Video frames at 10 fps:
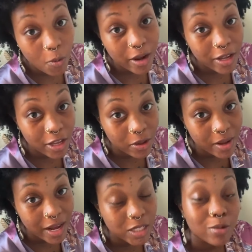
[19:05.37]
what you
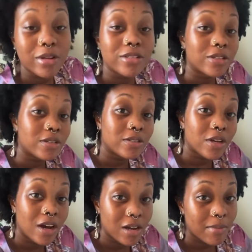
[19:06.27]
guys wanted to
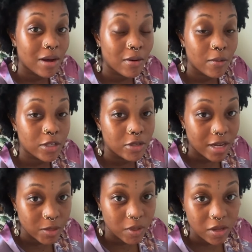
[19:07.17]
talk about. What do you
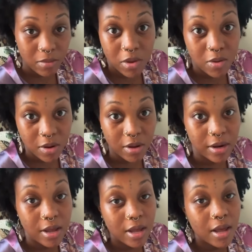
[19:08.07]
guys want to commune
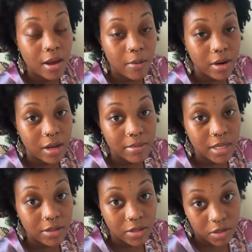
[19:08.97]
on when it comes
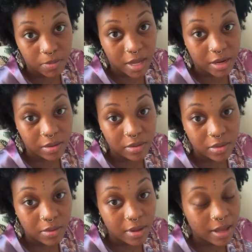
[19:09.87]
down to those
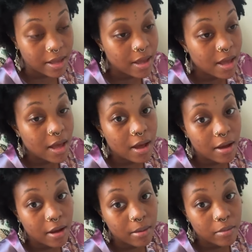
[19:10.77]
panels? Okay.
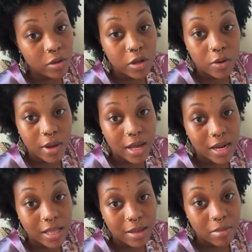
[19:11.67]
Um, you can go
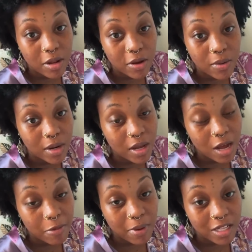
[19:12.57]
ahead and let me know in the
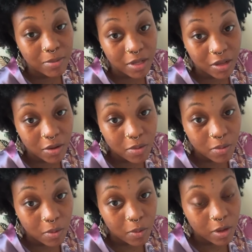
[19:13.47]
comment box below
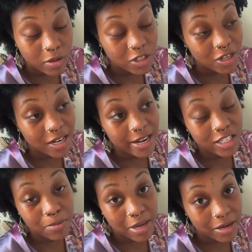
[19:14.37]
what should the
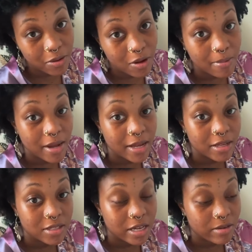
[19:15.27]
next panel on my
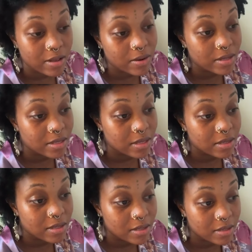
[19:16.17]
Sacred Lotus
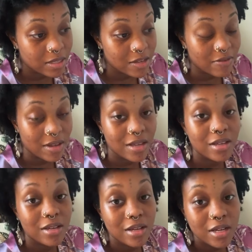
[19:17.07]
TV
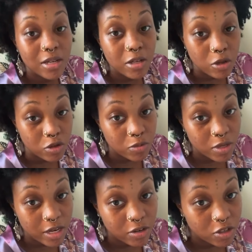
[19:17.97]
YouTube
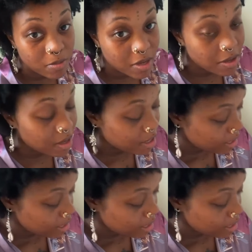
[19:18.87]
channel should be